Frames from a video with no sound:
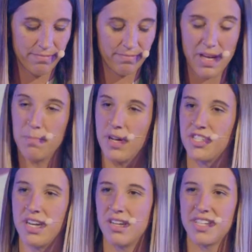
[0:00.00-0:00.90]
And
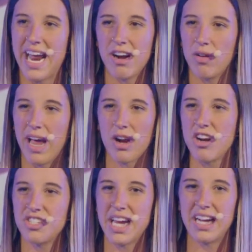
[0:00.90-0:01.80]
Punchinello said, I don't, I don't
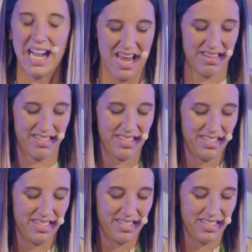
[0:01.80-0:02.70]
understand that.
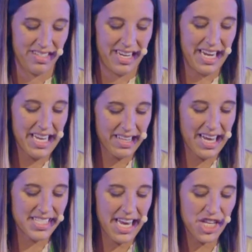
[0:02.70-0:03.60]
And Eli
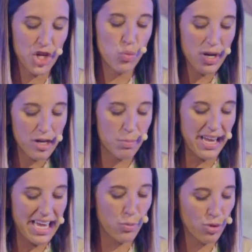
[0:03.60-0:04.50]
said, You will, but
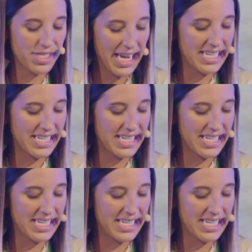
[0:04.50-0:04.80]
it will take